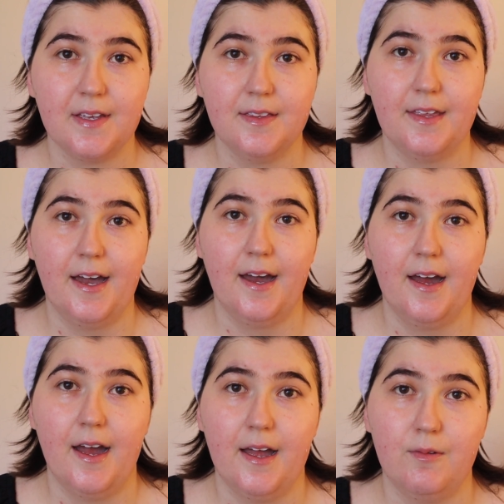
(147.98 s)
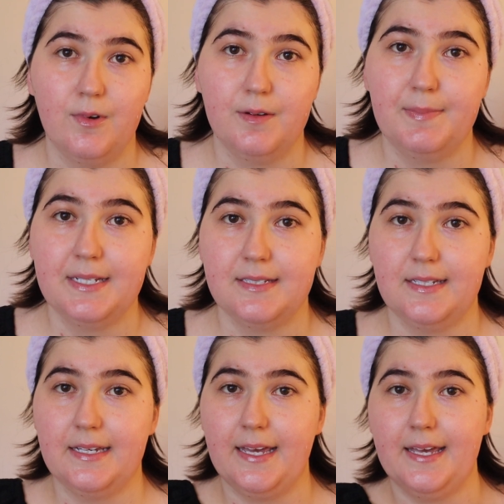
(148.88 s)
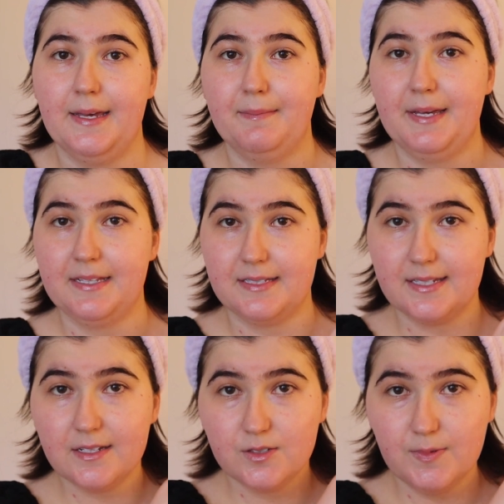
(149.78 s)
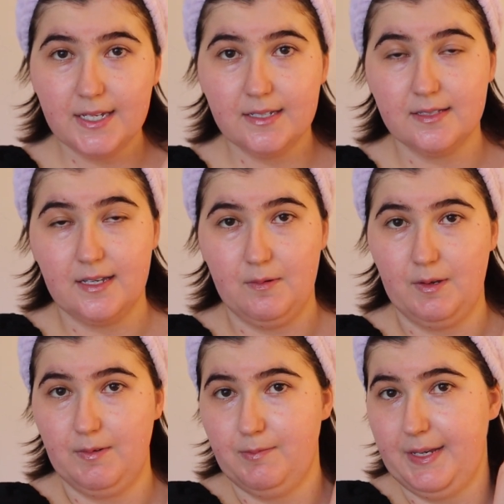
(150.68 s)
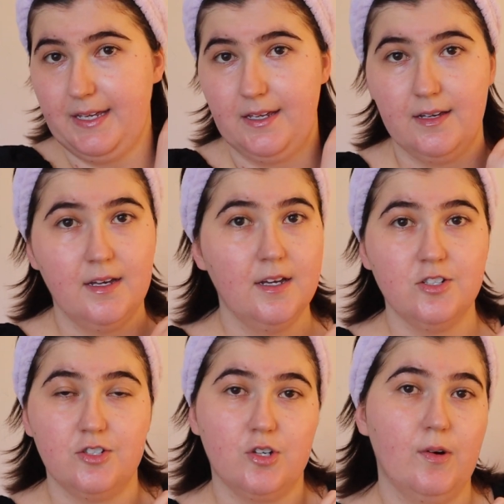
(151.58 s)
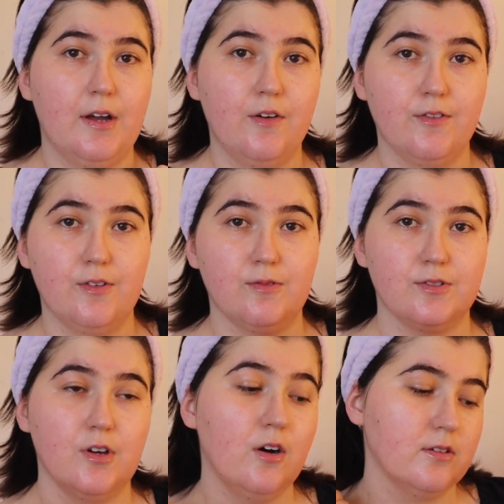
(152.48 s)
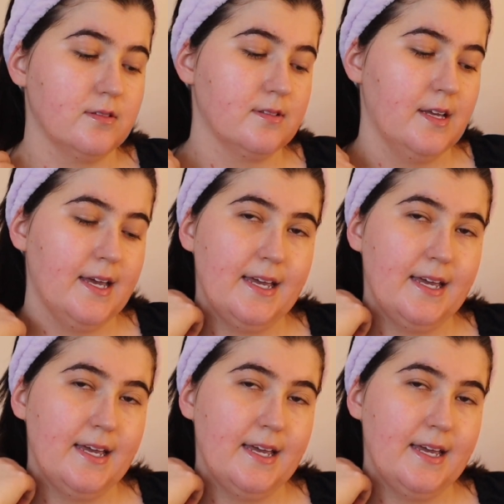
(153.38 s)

that I would be seeing him in 6 weeks and we would be just going over the results.